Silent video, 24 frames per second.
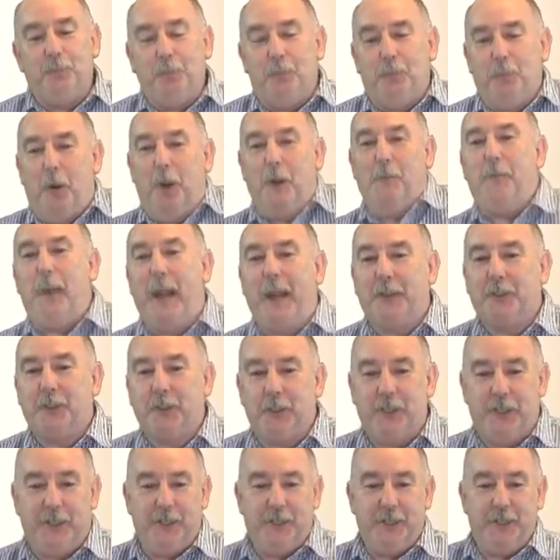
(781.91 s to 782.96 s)
My
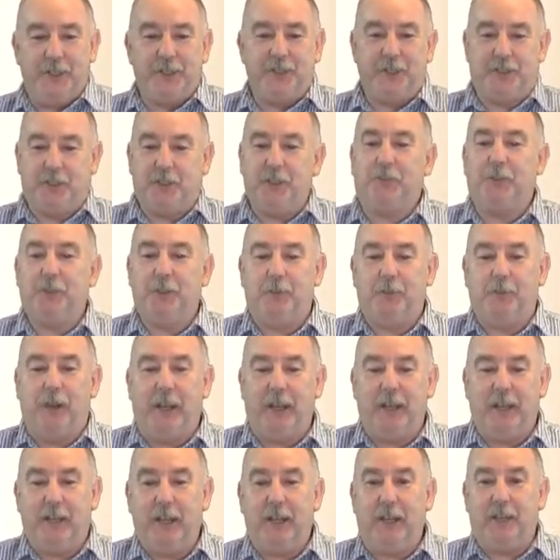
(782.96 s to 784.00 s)
mantra is different
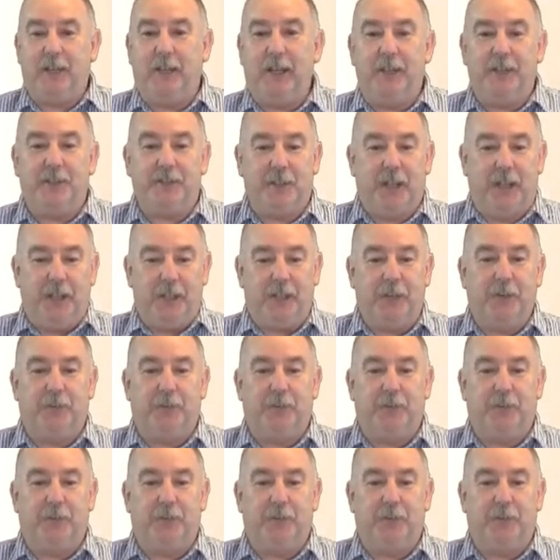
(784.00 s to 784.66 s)
running techniques and